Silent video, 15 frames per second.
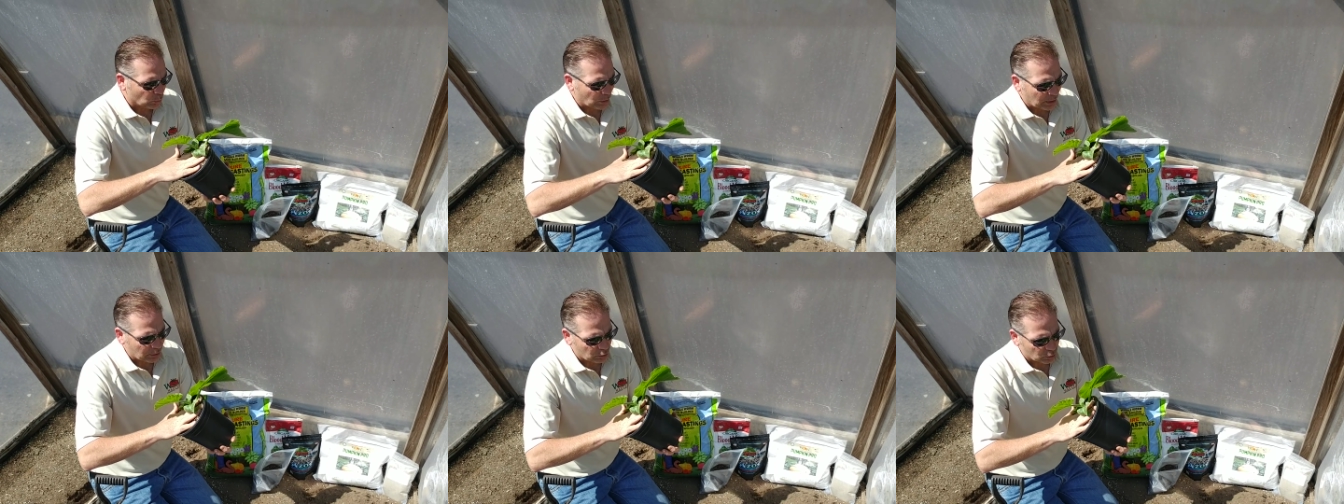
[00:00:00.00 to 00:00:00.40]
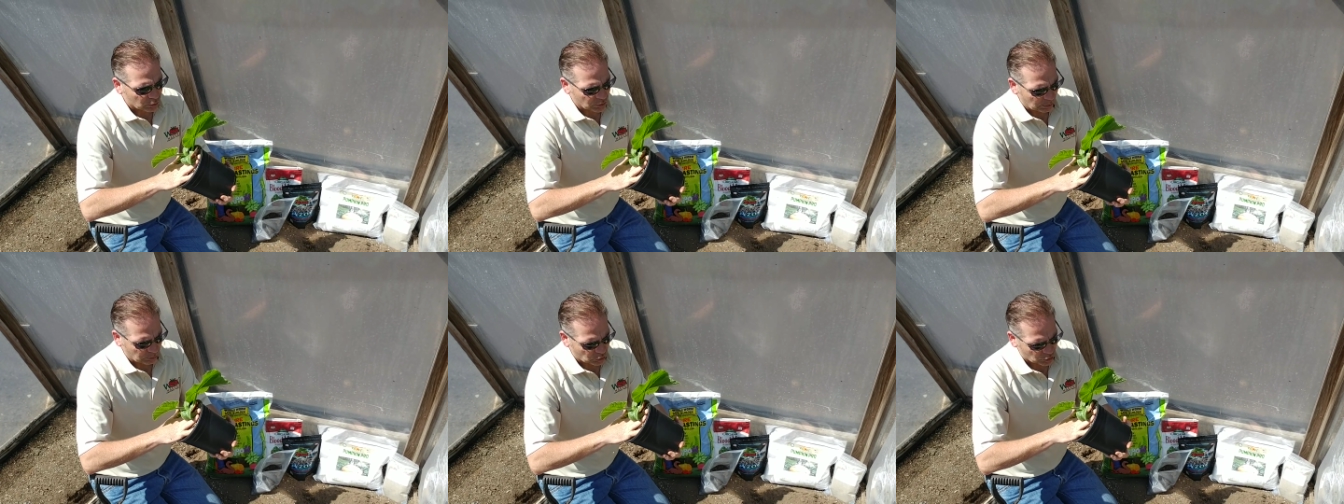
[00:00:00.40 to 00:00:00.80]
So what I
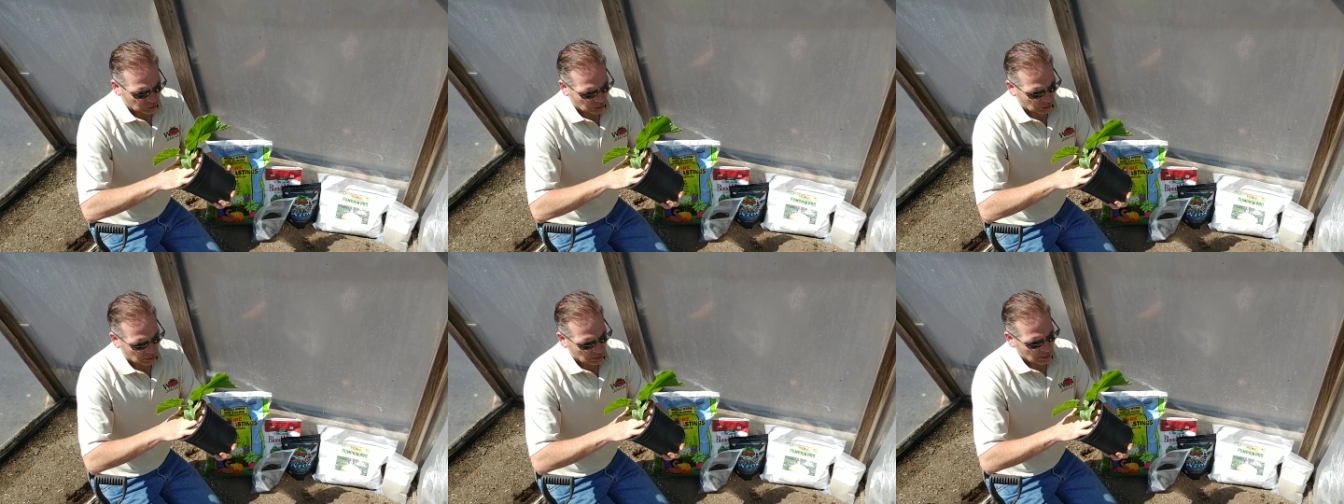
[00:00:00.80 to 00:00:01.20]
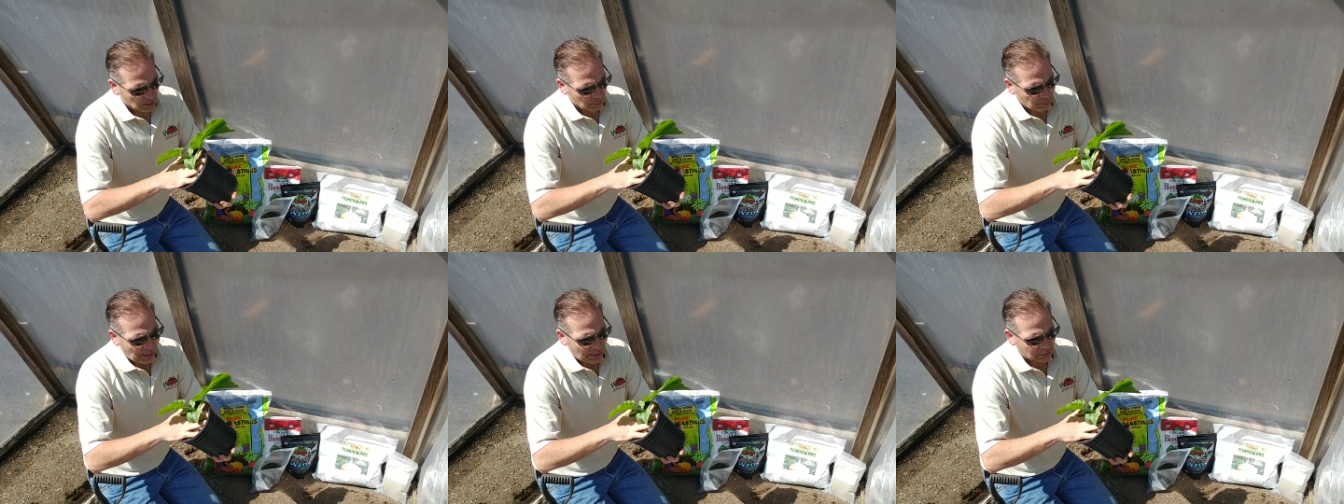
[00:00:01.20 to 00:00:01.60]
do is I'm just going to
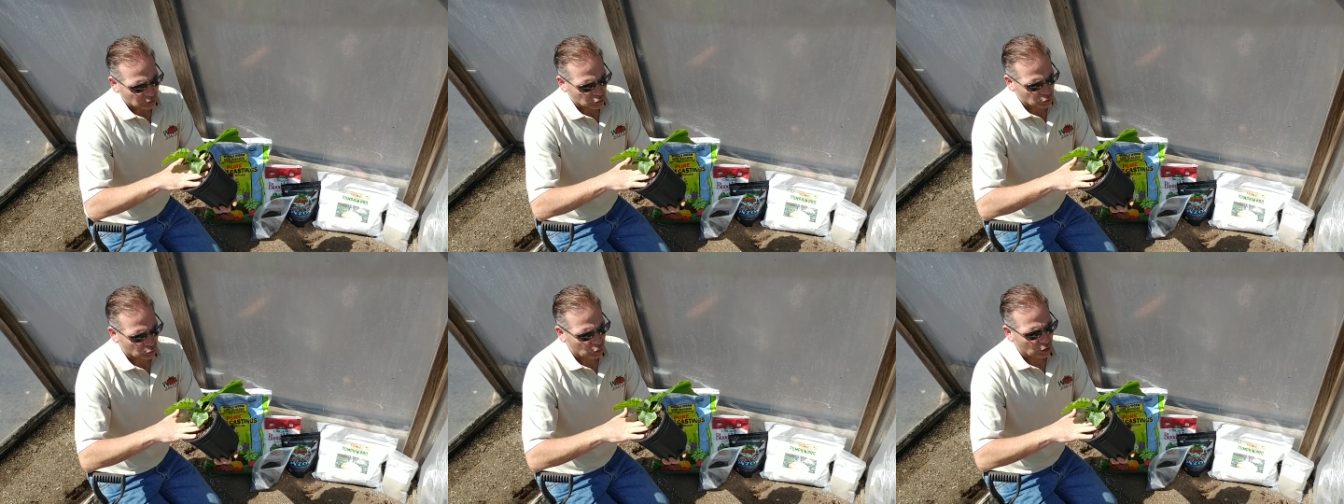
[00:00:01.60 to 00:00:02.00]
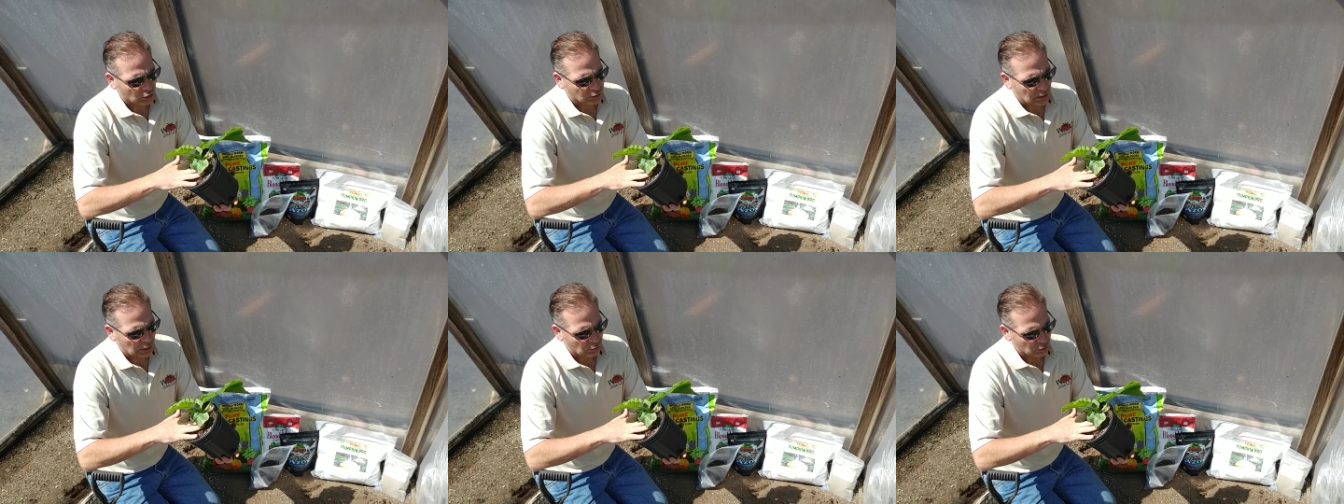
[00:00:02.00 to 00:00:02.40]
pack the
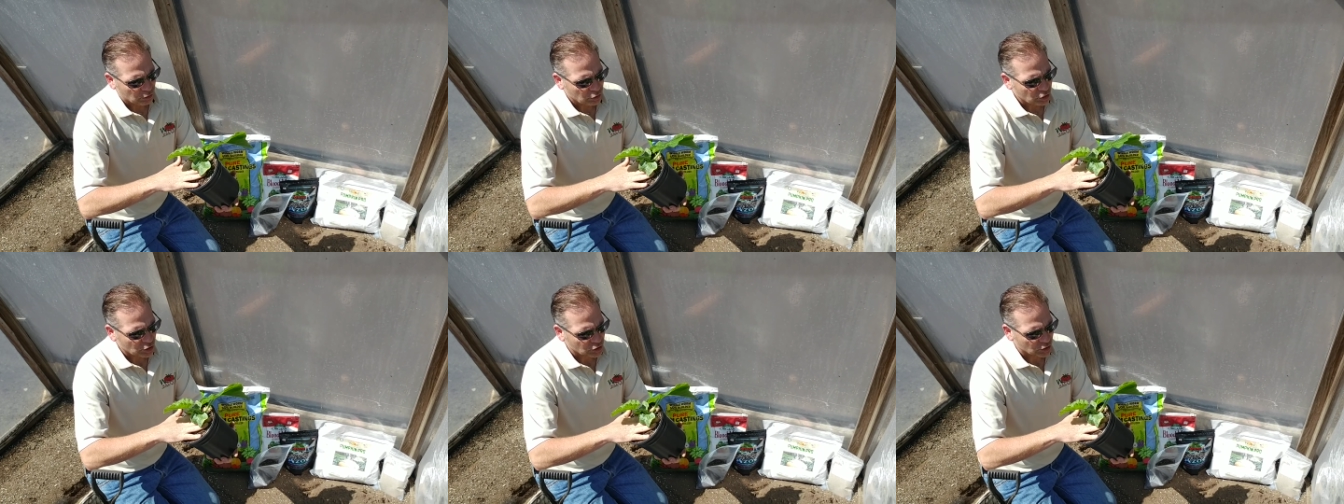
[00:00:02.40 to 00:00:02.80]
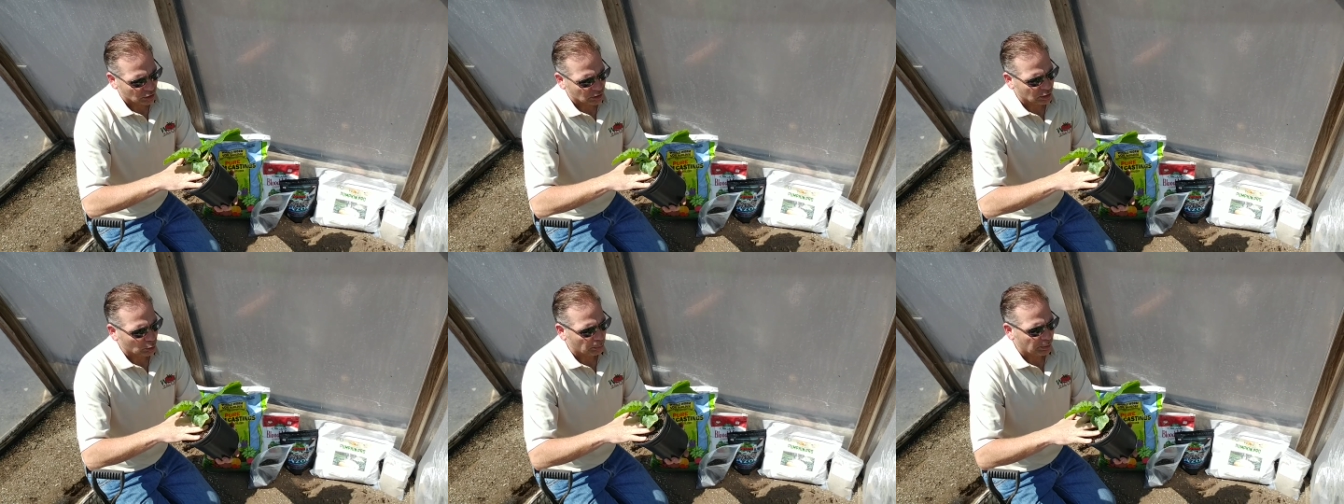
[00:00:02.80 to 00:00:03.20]
soil down just
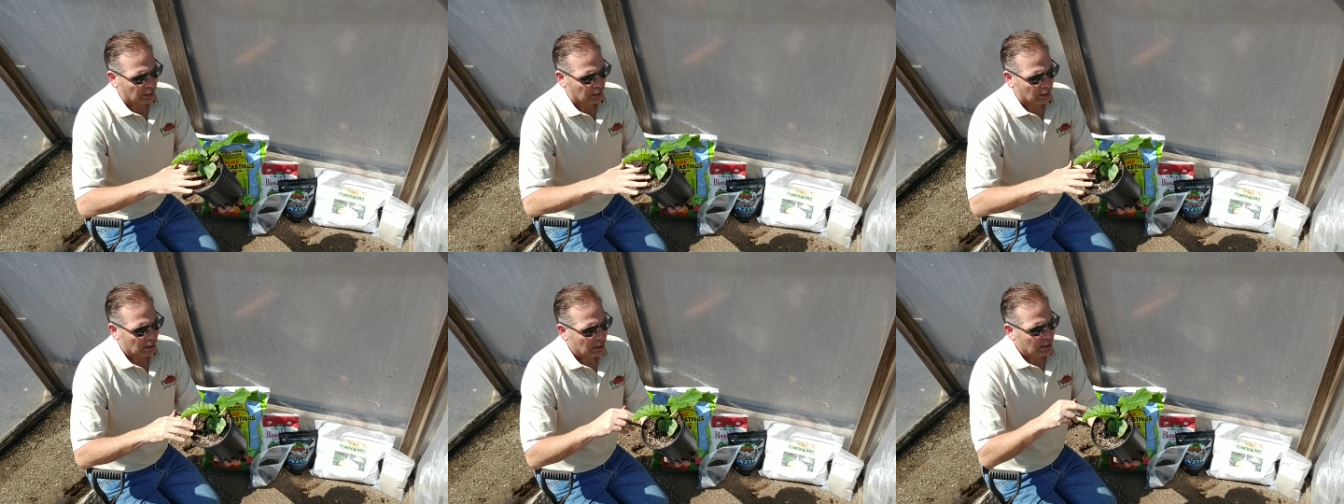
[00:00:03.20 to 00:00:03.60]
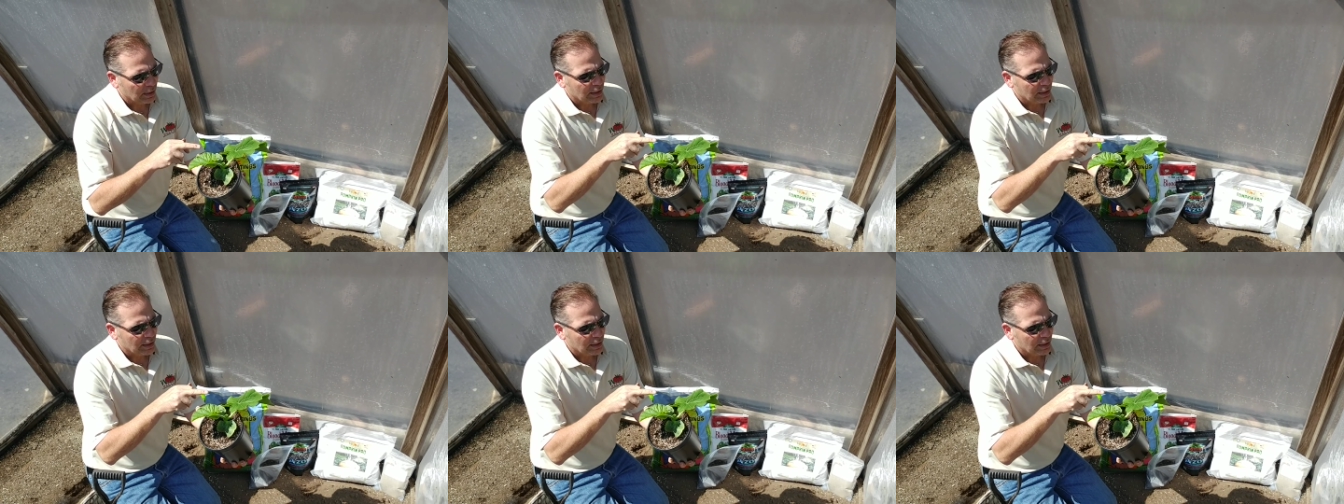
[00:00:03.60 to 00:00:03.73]
a little bit.